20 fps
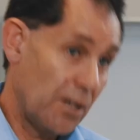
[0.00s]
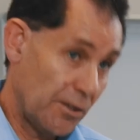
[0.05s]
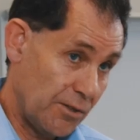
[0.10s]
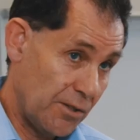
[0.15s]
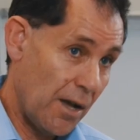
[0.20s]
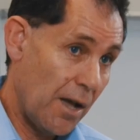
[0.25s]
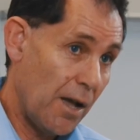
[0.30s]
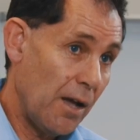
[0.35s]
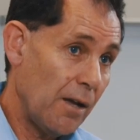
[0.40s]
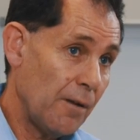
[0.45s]

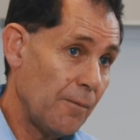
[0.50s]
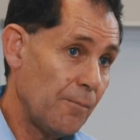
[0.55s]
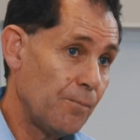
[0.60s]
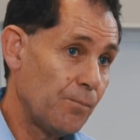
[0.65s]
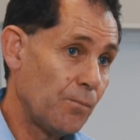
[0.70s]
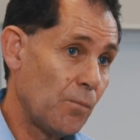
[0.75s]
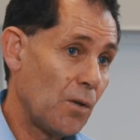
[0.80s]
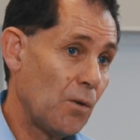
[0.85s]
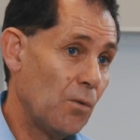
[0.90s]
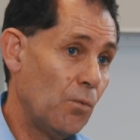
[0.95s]
Qatar
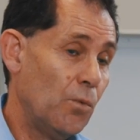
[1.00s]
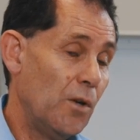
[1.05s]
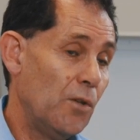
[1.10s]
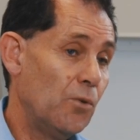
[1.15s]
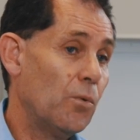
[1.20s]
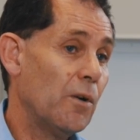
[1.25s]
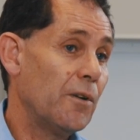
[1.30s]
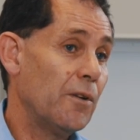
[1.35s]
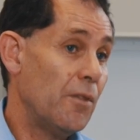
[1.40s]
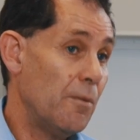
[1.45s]

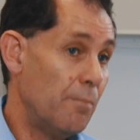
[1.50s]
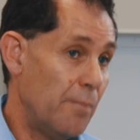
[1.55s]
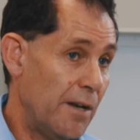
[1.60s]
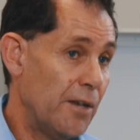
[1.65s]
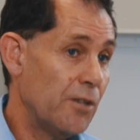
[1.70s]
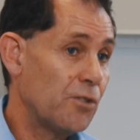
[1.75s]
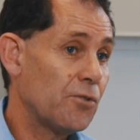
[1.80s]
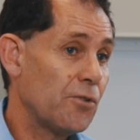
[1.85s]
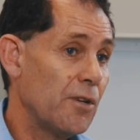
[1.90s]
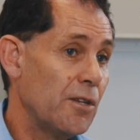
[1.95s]
with one of the
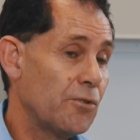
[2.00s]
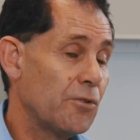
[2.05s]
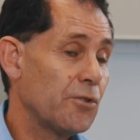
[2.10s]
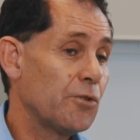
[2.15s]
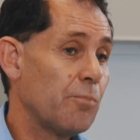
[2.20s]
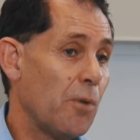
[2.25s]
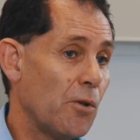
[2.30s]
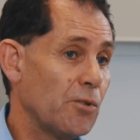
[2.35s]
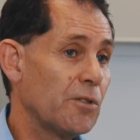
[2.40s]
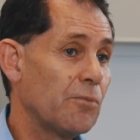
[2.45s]
ministries
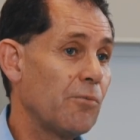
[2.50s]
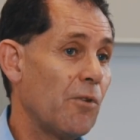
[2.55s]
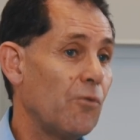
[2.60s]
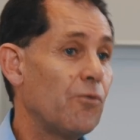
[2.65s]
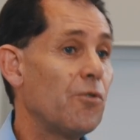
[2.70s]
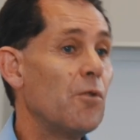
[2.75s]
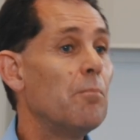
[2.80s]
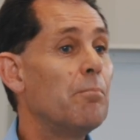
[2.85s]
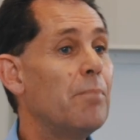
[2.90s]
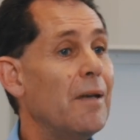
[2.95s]

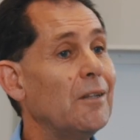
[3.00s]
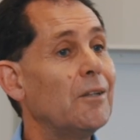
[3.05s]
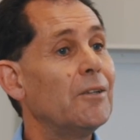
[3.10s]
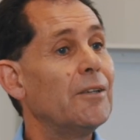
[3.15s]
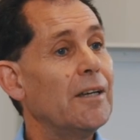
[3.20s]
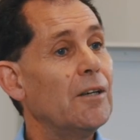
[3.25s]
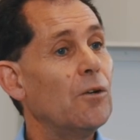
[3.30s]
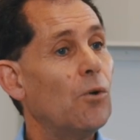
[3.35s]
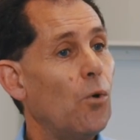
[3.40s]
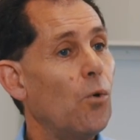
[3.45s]
responsible for
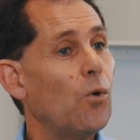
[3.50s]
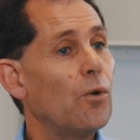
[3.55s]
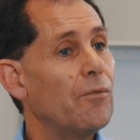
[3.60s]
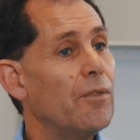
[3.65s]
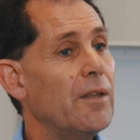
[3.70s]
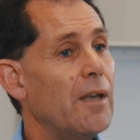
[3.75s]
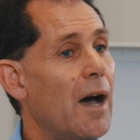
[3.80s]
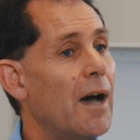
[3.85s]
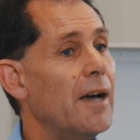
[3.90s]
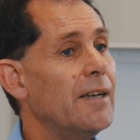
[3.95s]
building all
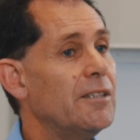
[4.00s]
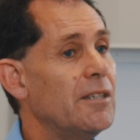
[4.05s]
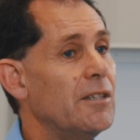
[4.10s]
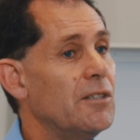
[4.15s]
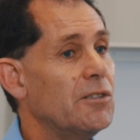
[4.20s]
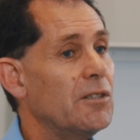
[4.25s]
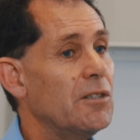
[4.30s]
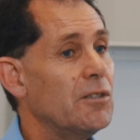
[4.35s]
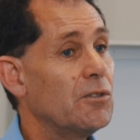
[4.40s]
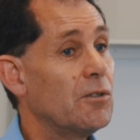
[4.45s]
of the
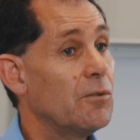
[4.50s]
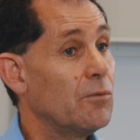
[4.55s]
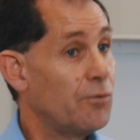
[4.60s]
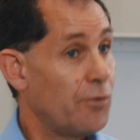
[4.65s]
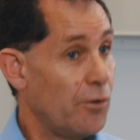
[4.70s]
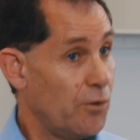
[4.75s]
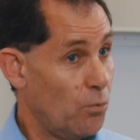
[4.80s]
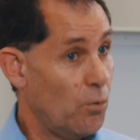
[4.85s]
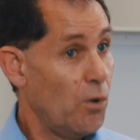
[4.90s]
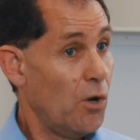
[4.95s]
IT systems
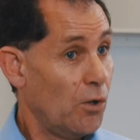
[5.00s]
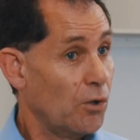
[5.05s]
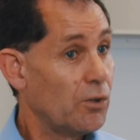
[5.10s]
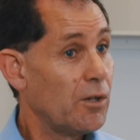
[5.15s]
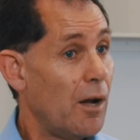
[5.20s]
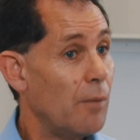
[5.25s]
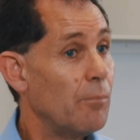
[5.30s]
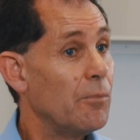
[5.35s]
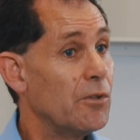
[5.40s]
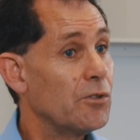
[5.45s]
for the
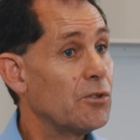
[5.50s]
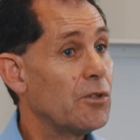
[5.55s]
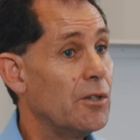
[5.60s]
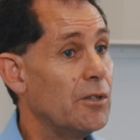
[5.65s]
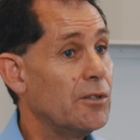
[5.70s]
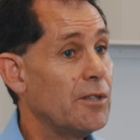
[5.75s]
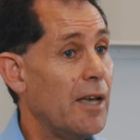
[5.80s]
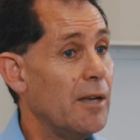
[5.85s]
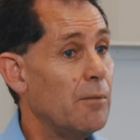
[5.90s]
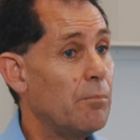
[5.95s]
World Cup that's
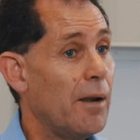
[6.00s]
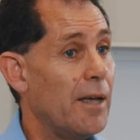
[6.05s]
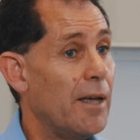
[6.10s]
going to take